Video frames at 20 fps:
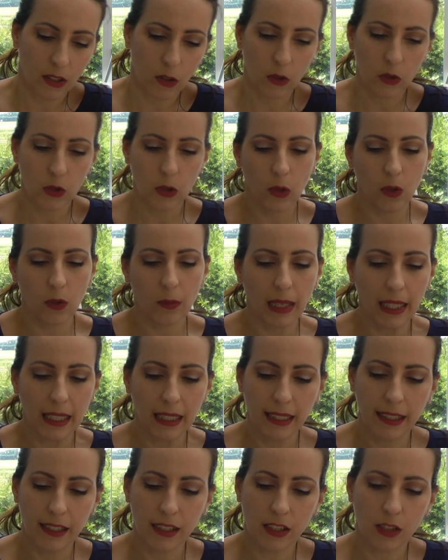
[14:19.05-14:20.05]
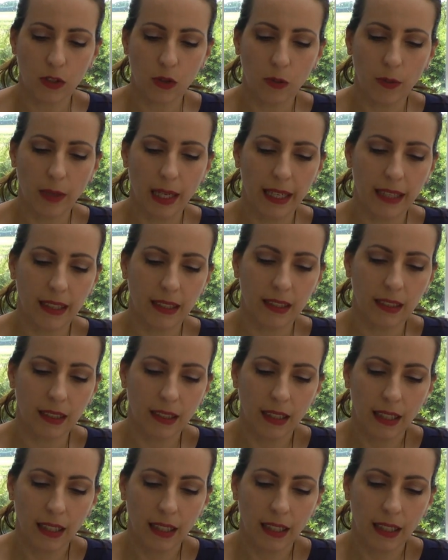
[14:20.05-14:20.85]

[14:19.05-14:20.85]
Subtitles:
also on my list to make,